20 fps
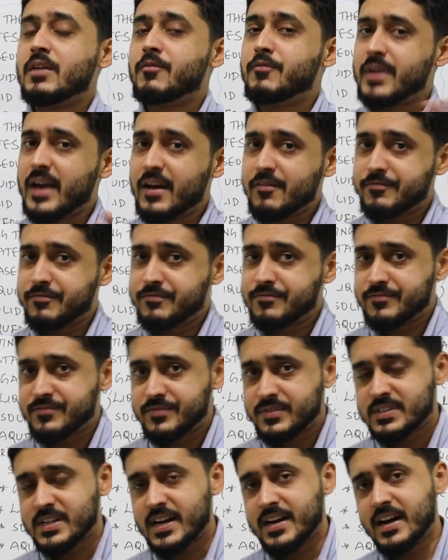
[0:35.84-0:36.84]
We
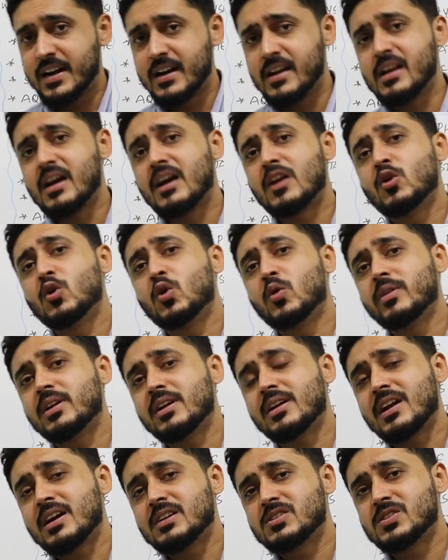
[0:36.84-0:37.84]
have studied in our
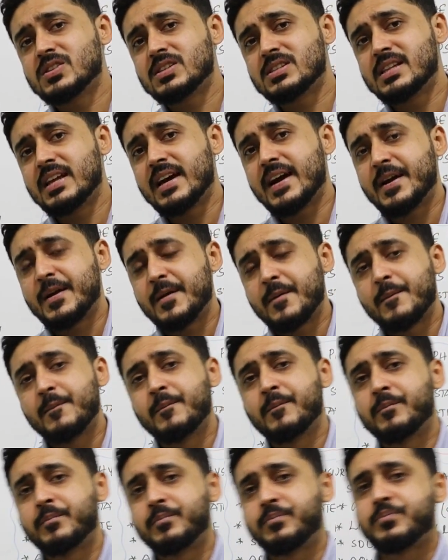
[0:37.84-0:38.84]
lower classes
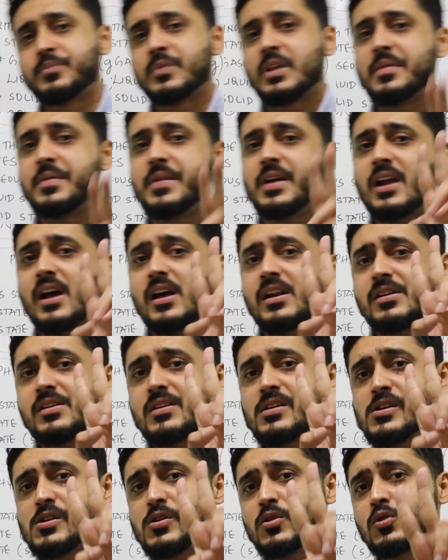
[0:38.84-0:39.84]
that there
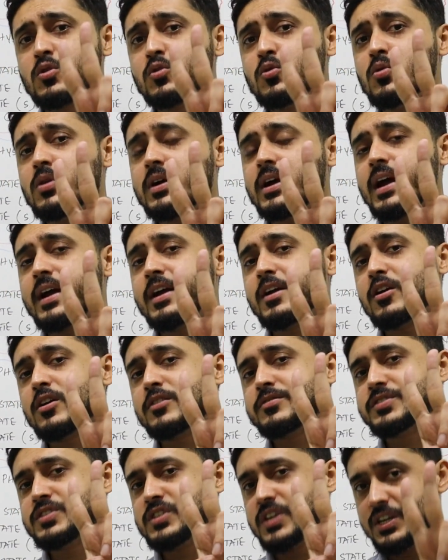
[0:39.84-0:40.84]
are two kind
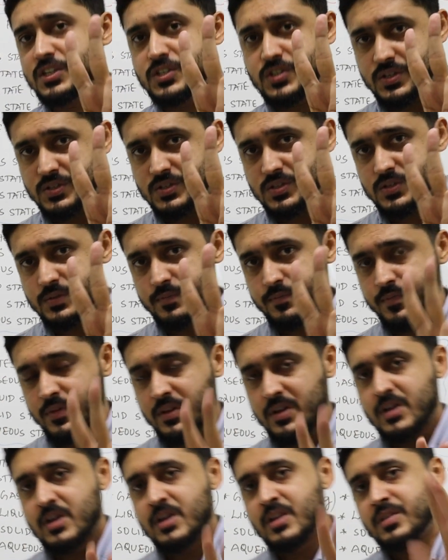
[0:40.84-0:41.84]
of changes.
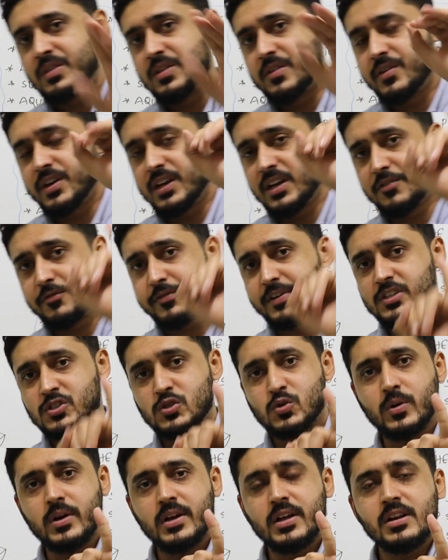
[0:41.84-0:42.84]
The very
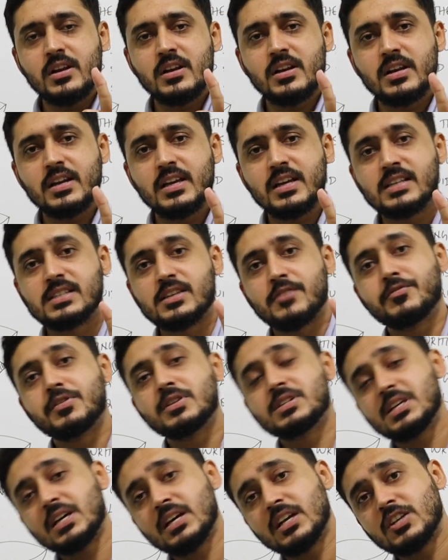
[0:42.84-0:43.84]
first one is a
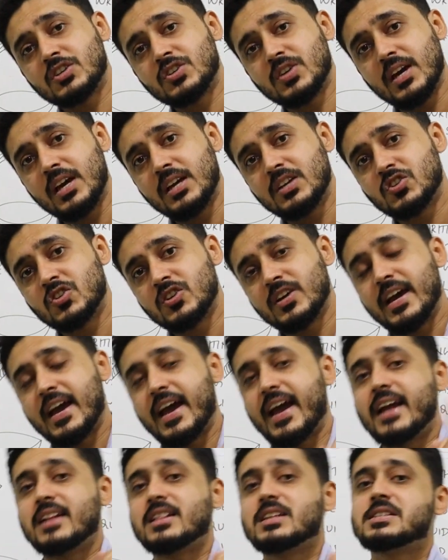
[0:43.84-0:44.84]
physical change
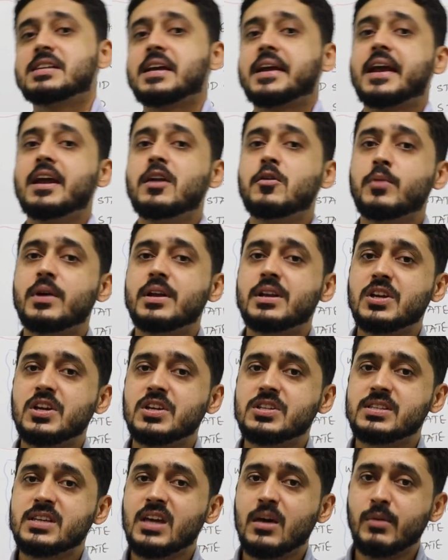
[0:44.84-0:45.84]
and the second one
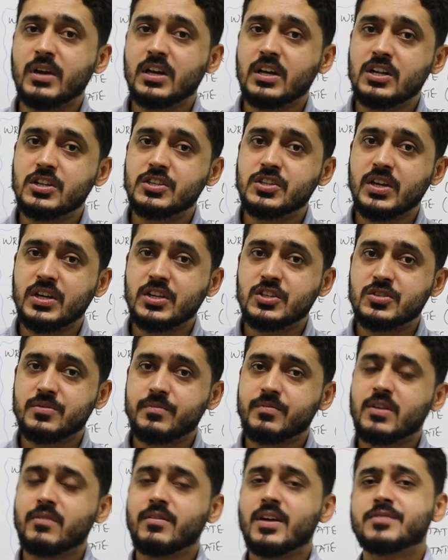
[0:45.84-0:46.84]
is chemical
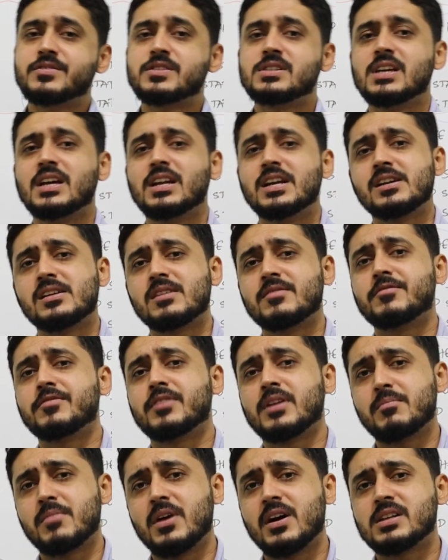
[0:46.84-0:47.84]
change. We have seen it
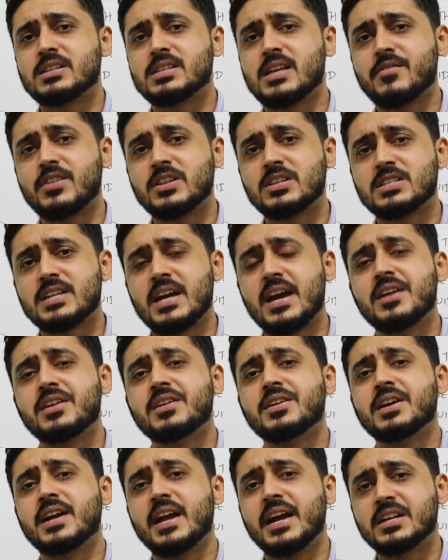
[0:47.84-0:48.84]
from our 7th
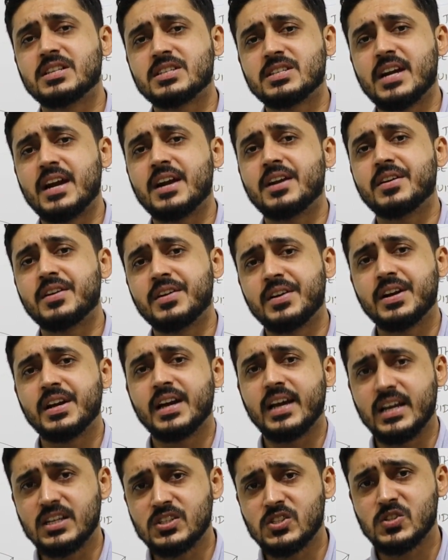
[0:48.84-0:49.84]
standard, 8th
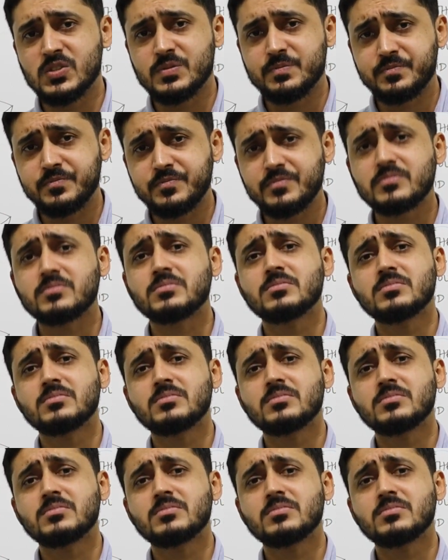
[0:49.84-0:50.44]
standard. Yes,